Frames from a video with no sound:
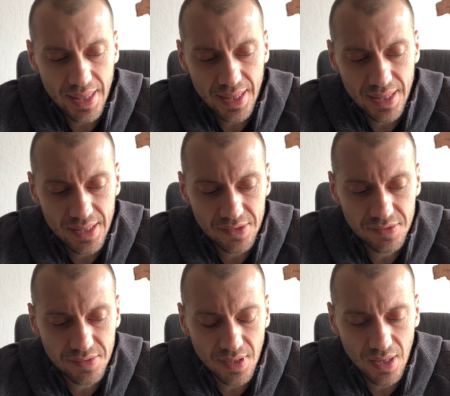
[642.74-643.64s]

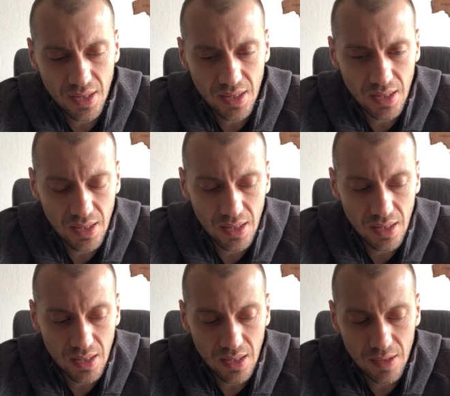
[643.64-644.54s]
is,
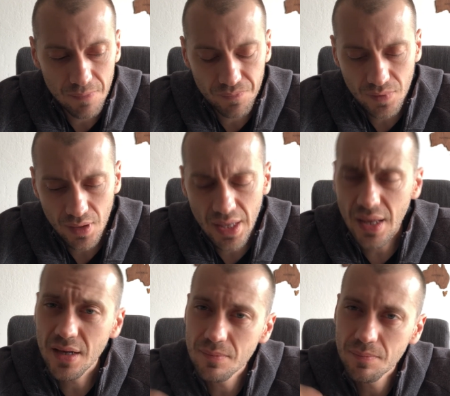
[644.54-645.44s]

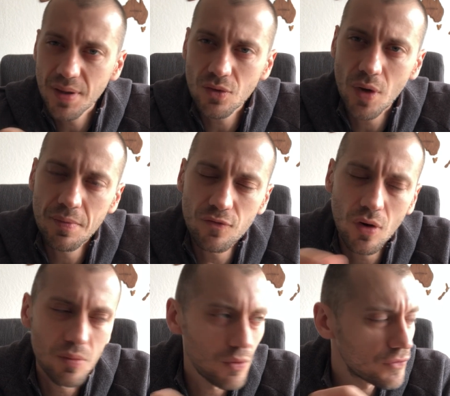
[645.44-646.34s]
and by the way,
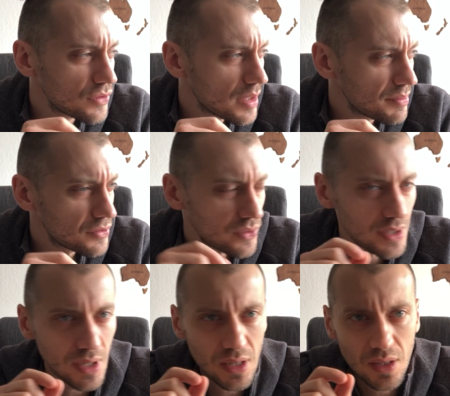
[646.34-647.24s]
before I move to number
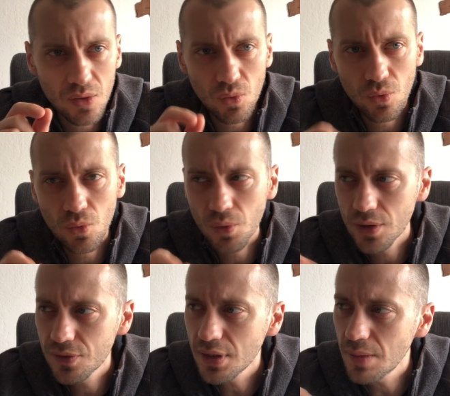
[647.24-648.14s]
3, when
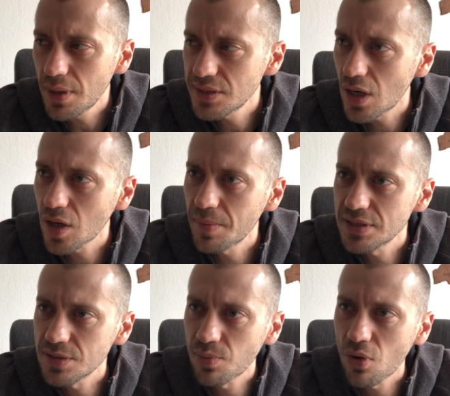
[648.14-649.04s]
you think about
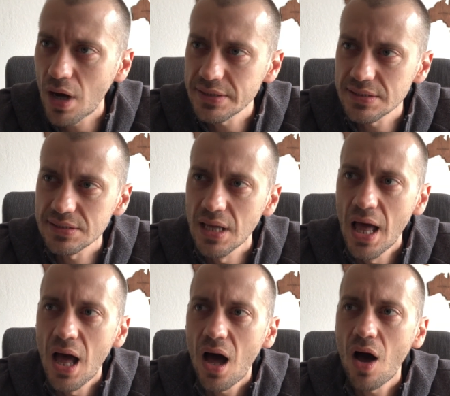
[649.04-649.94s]
documenting process,
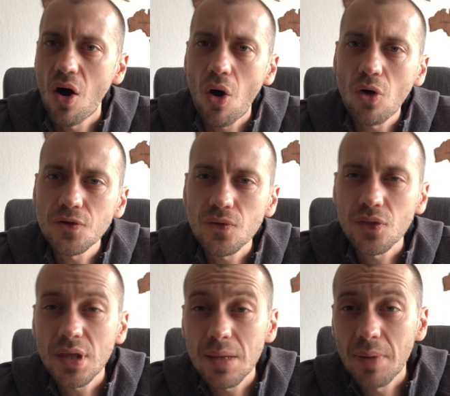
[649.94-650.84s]
also
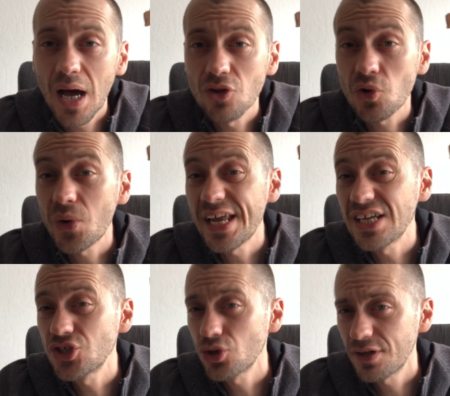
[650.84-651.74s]
think about
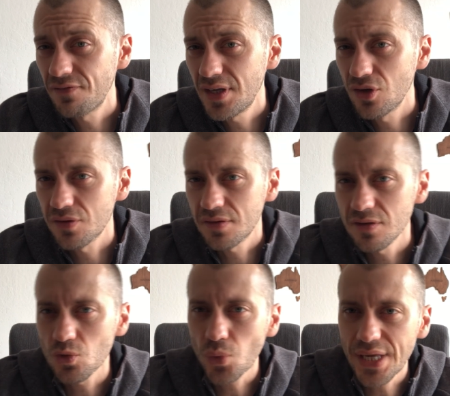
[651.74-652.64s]
creating short videos.
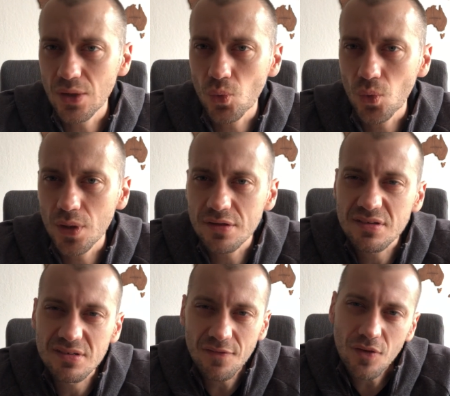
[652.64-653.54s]
Since it's
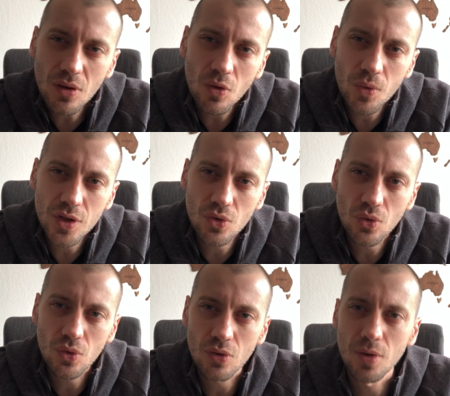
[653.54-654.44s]
difficult when
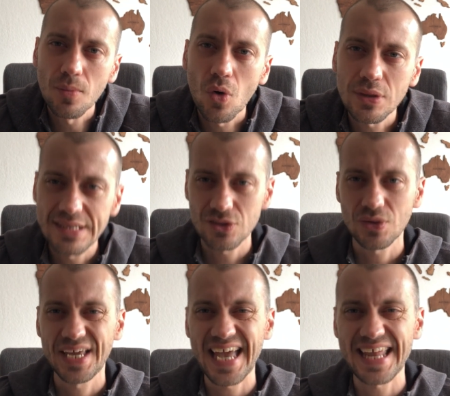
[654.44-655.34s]
you remotely to
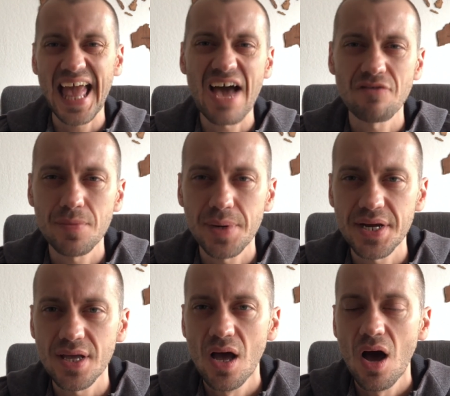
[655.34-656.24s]
get
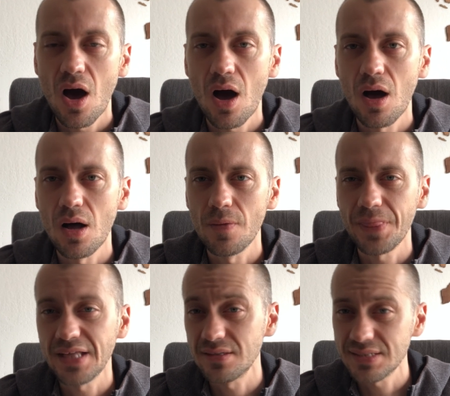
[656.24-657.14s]
everybody
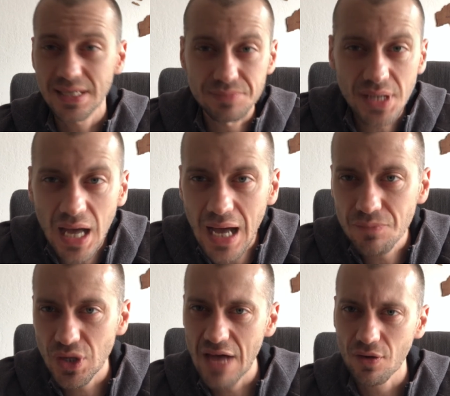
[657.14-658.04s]
at the same time
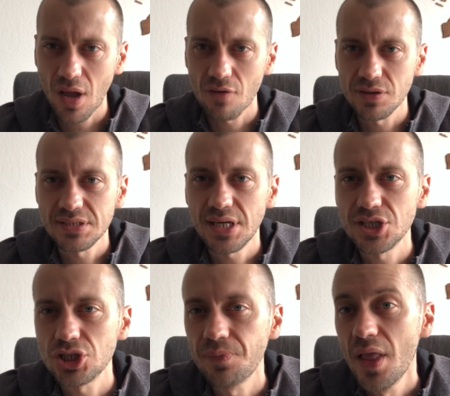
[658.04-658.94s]
to have a
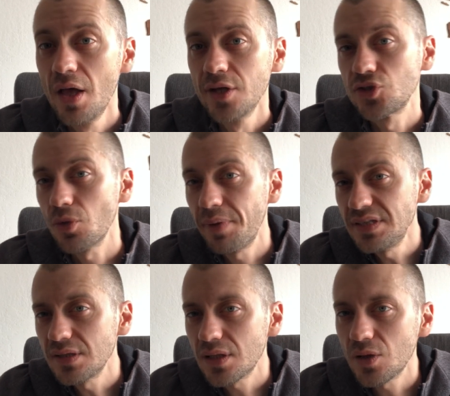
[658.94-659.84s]
conversation. So
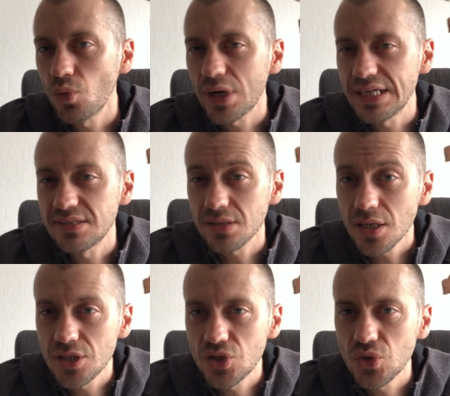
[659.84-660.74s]
basically what I
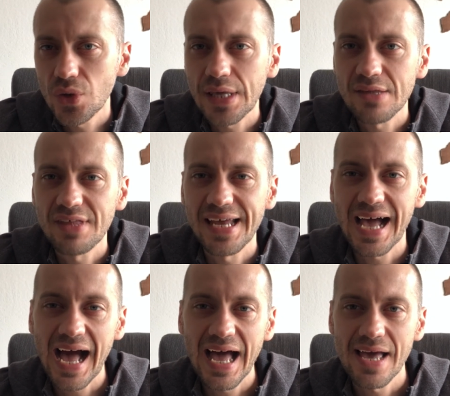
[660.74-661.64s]
started doing is
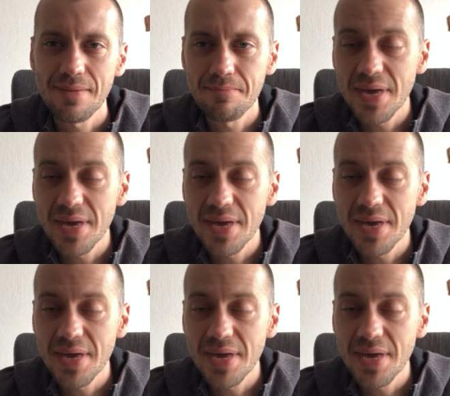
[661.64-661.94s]
that I